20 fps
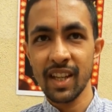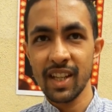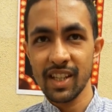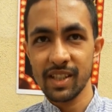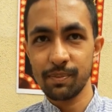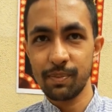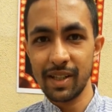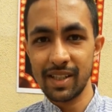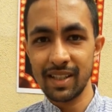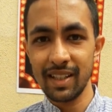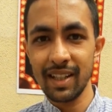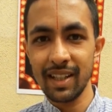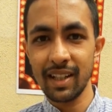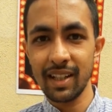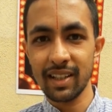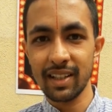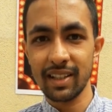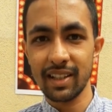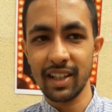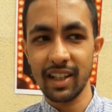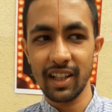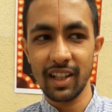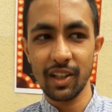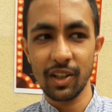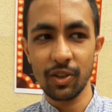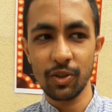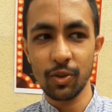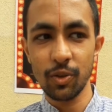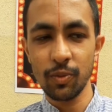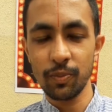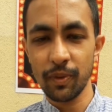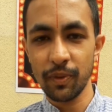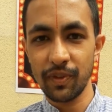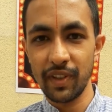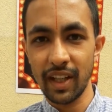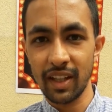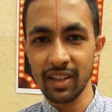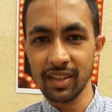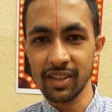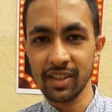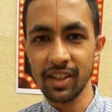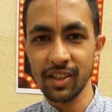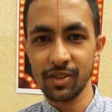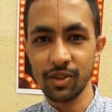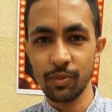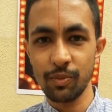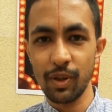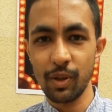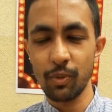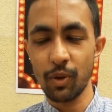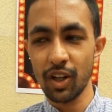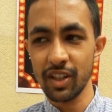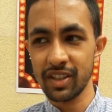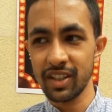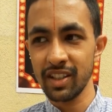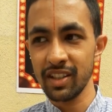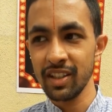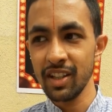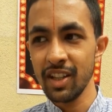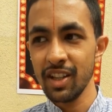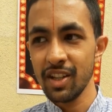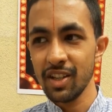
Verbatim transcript: especially that group of youngsters should be watching